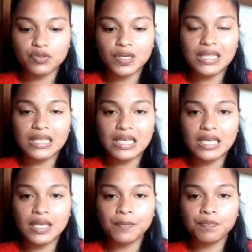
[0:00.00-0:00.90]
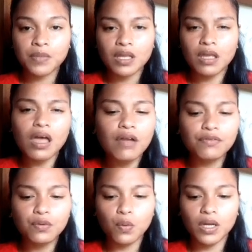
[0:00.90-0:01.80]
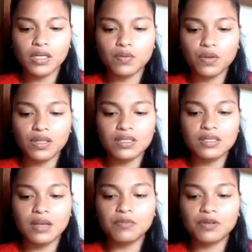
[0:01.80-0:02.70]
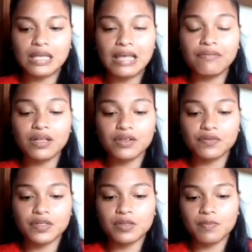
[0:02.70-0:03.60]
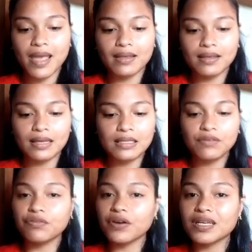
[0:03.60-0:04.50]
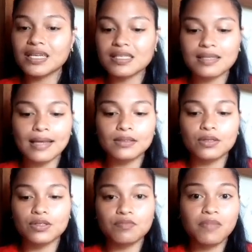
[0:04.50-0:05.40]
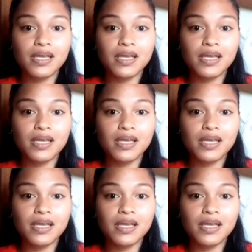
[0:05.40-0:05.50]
treating everyone with the same level of respect and avoiding status